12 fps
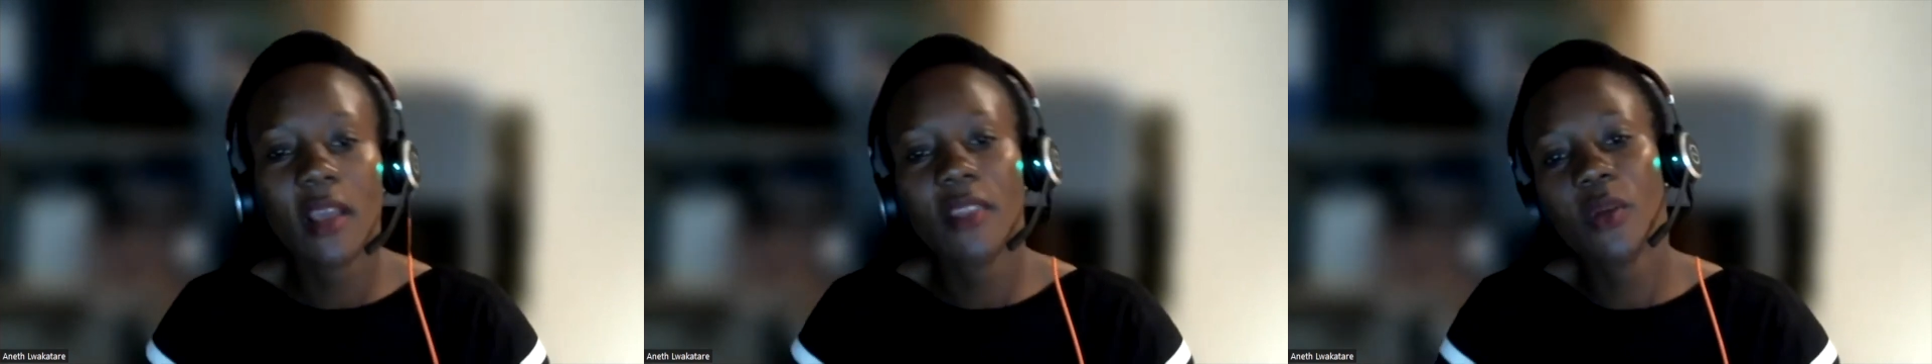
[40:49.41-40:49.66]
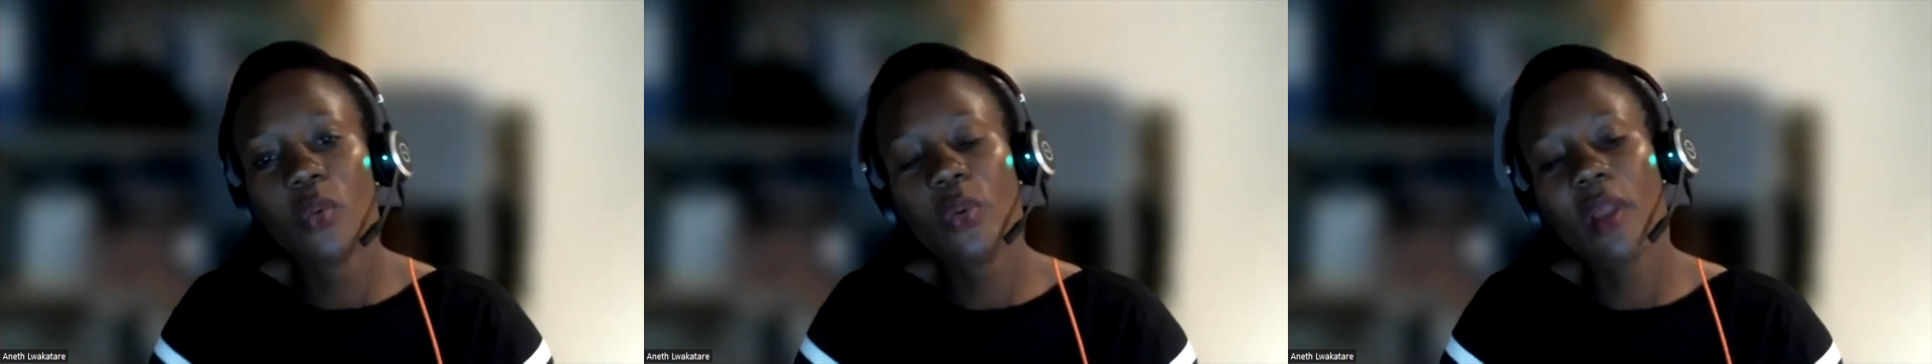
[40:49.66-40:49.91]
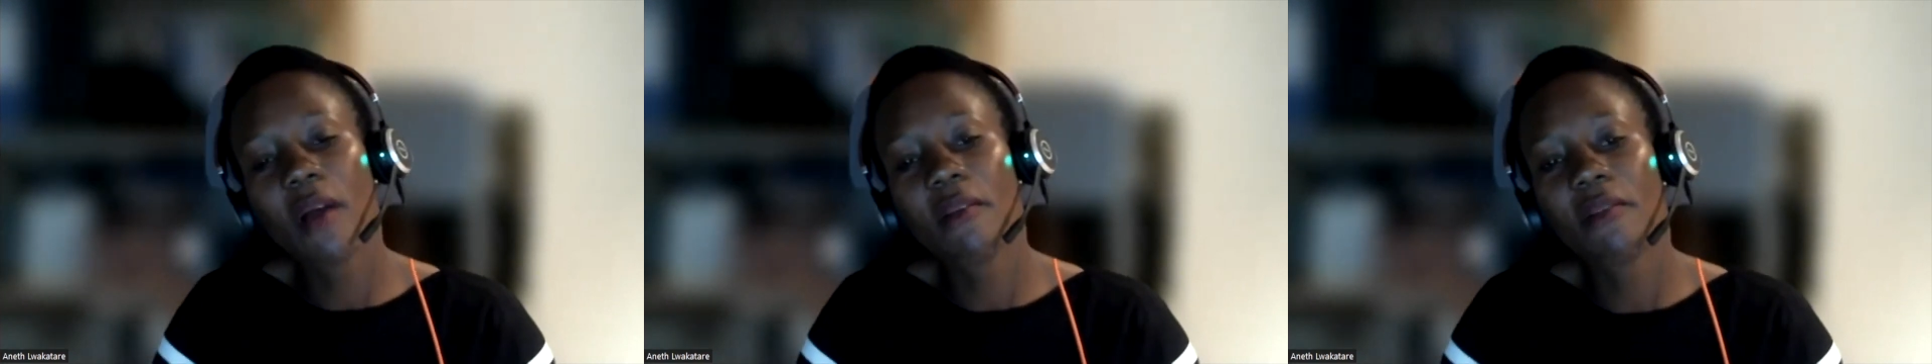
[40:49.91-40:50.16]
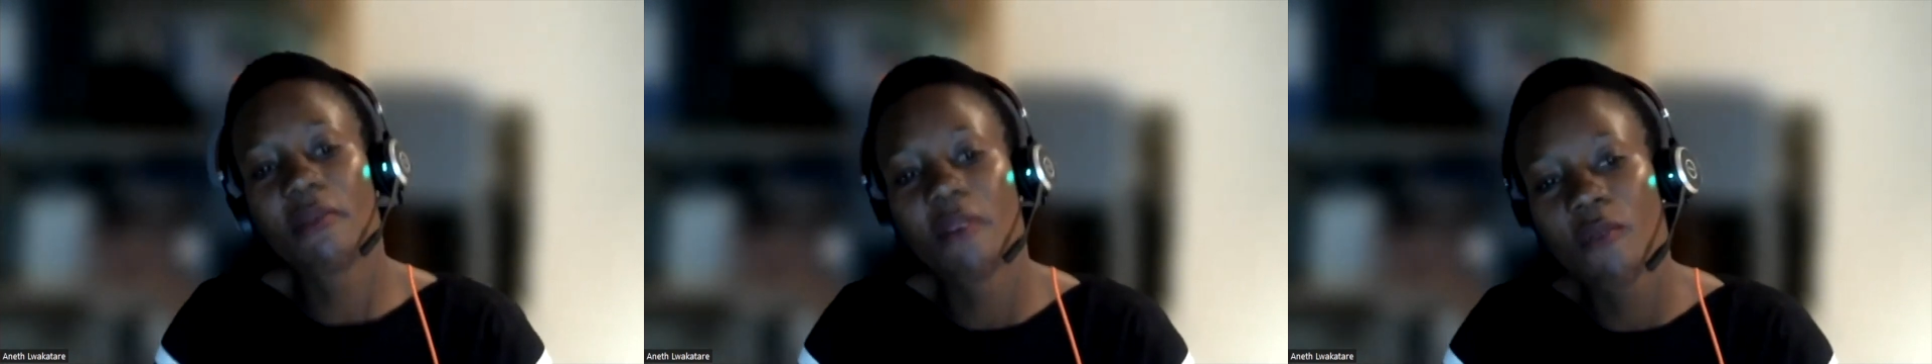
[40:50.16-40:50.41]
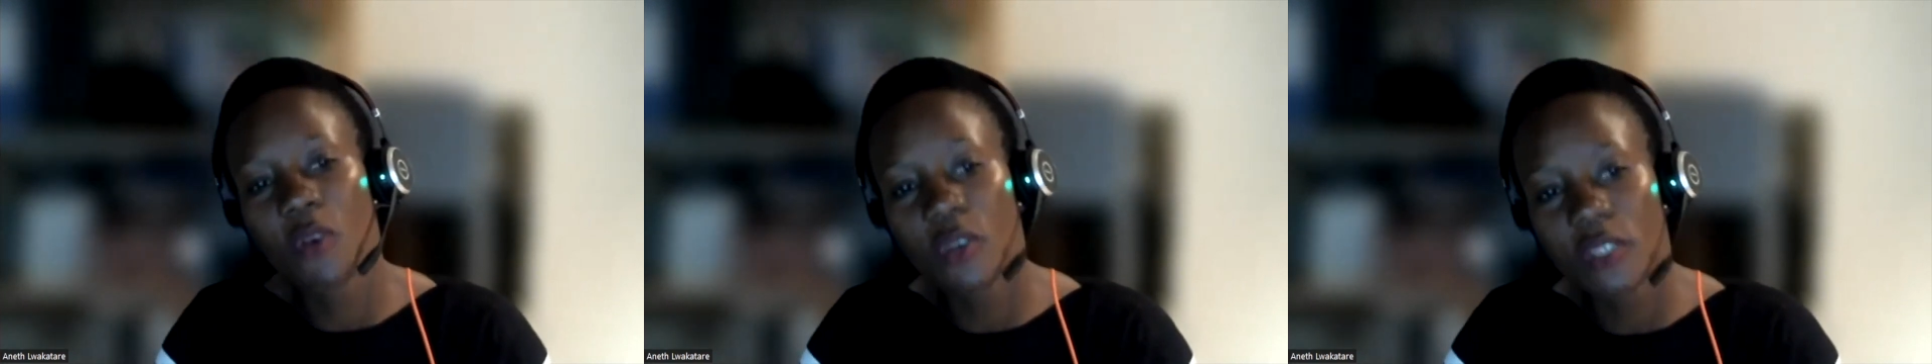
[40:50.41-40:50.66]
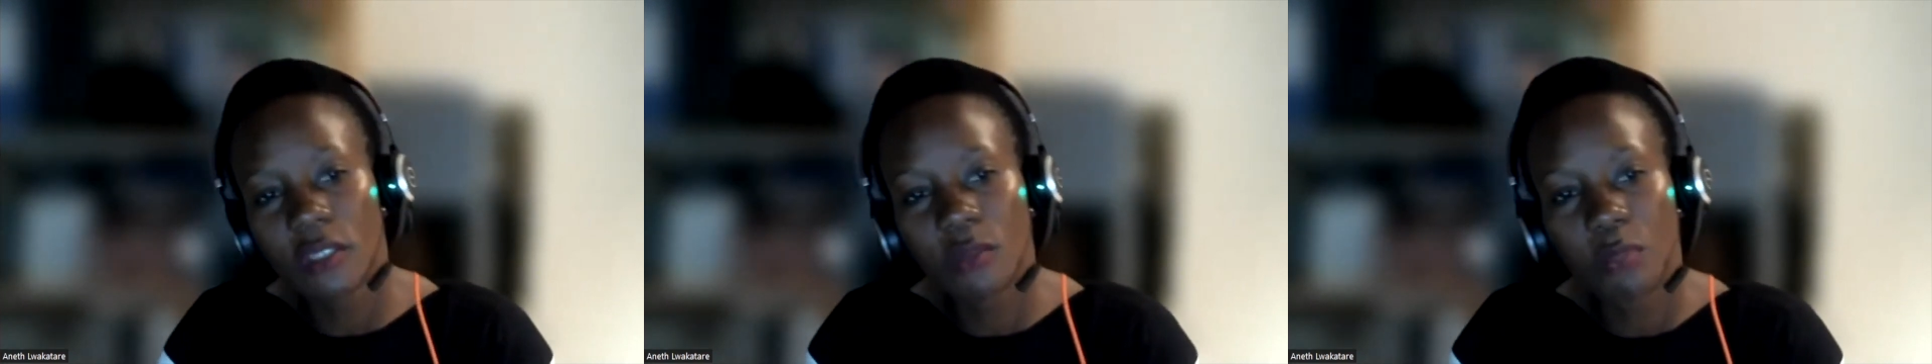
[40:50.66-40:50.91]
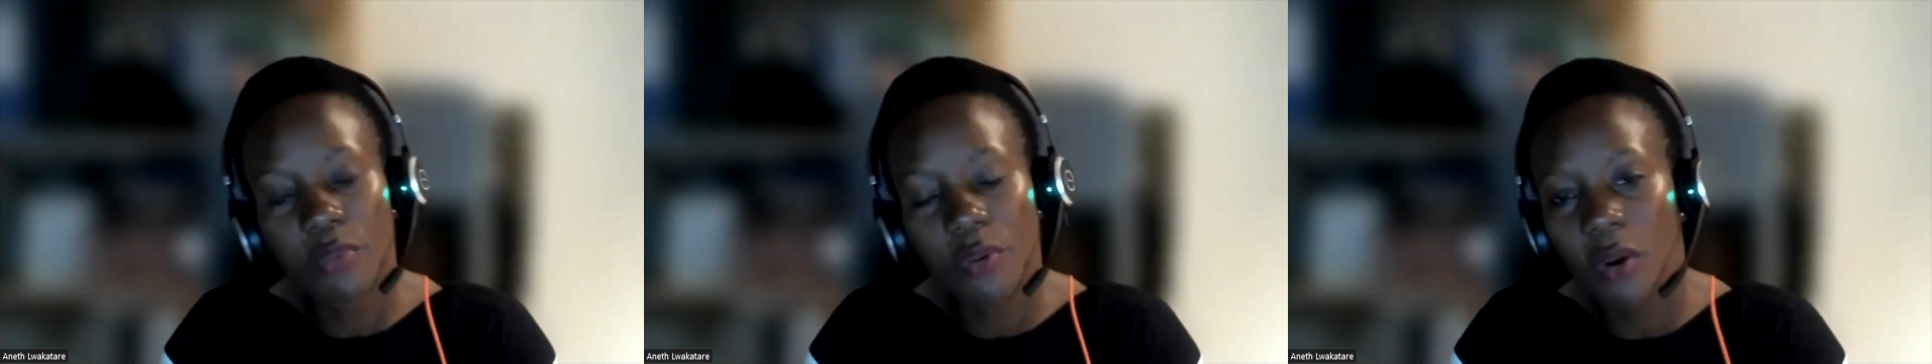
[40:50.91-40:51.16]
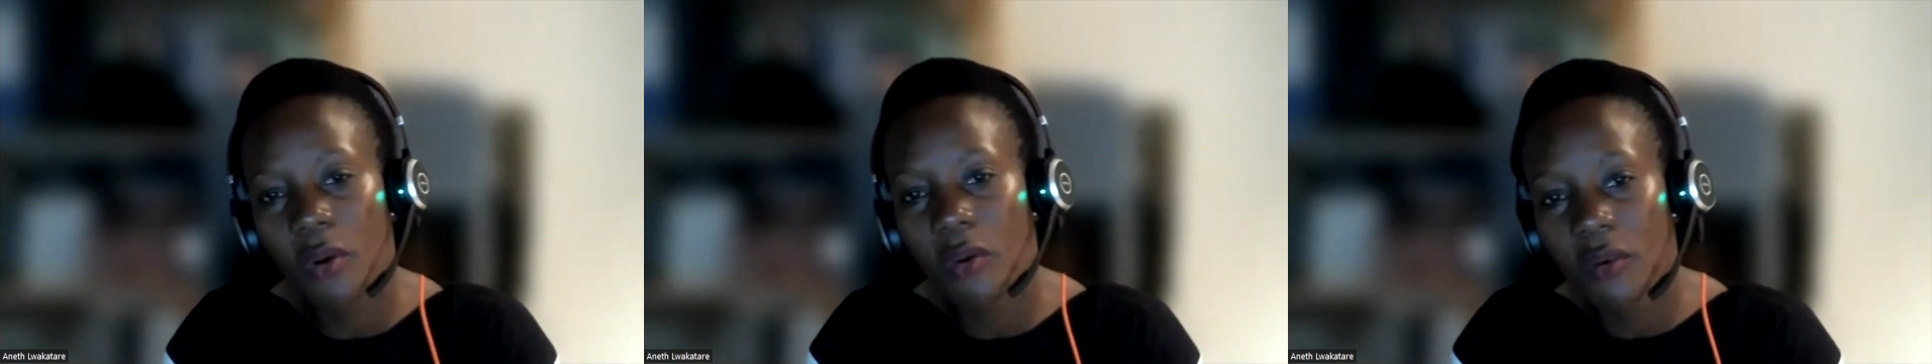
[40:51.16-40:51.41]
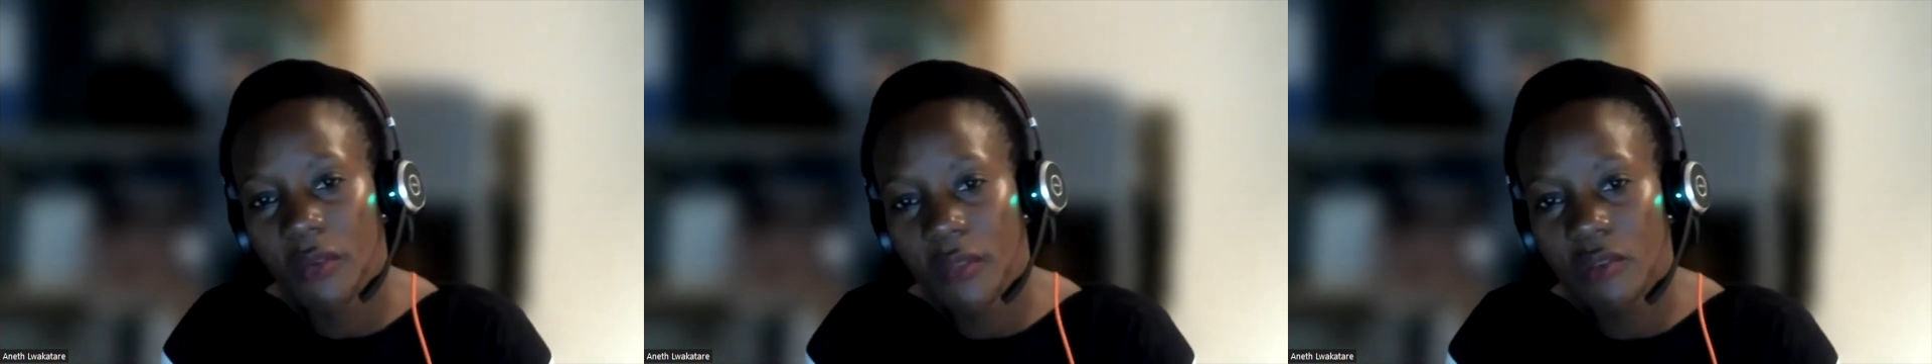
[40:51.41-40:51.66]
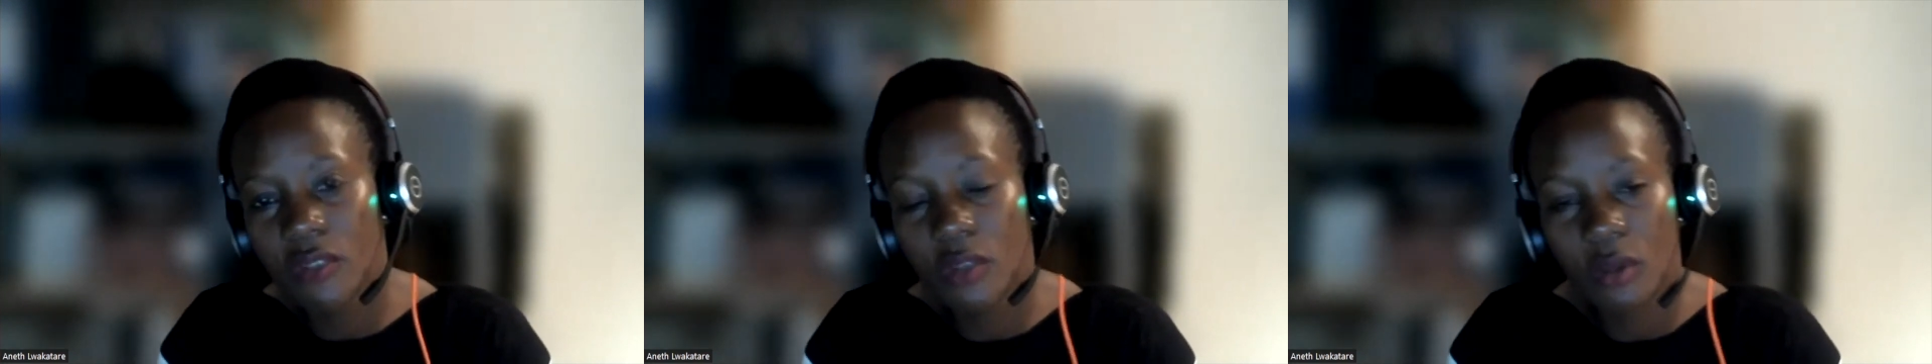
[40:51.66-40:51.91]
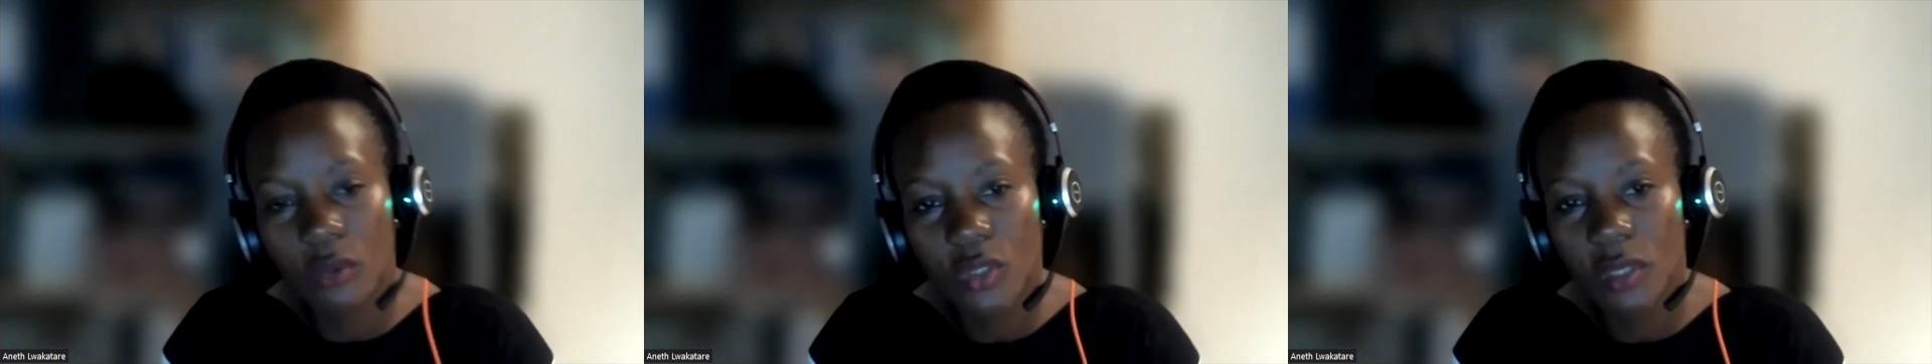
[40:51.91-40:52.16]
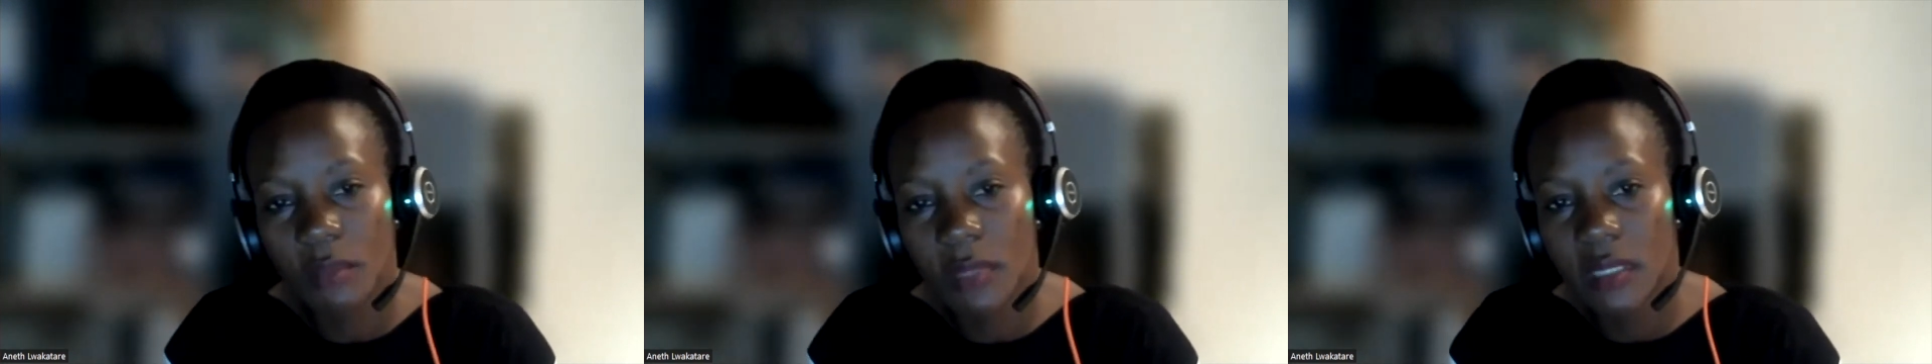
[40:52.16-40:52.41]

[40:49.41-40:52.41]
they would have voted pro the resolution, Mr.